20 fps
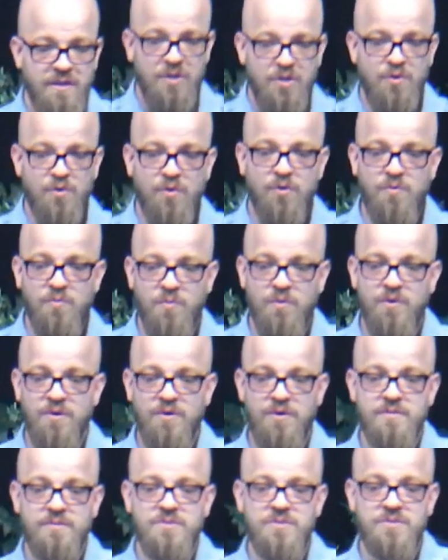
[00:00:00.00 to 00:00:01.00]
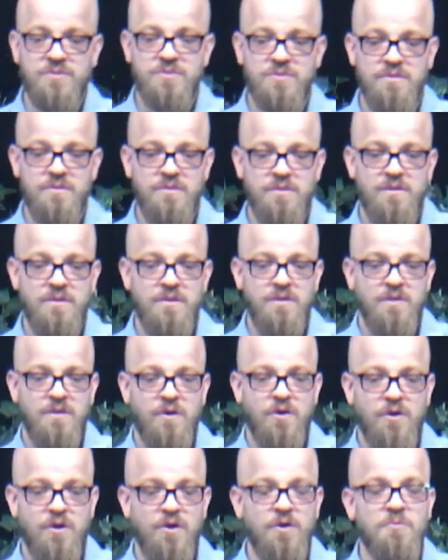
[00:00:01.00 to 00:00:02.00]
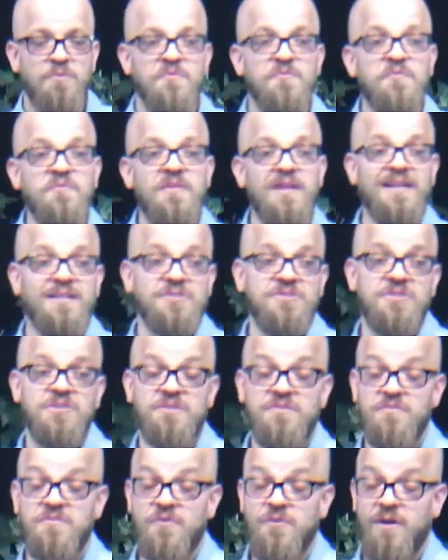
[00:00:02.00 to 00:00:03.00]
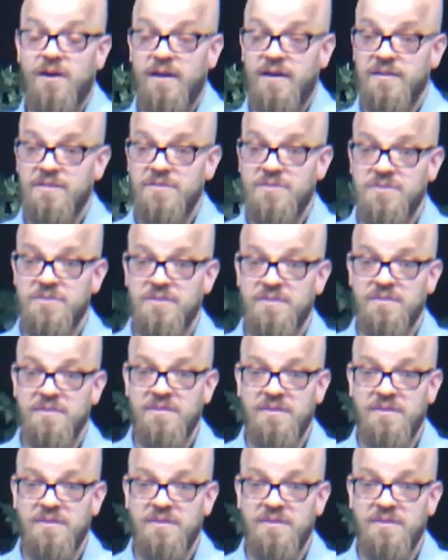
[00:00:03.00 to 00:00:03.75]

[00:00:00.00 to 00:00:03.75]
your words are a reflection of Christ,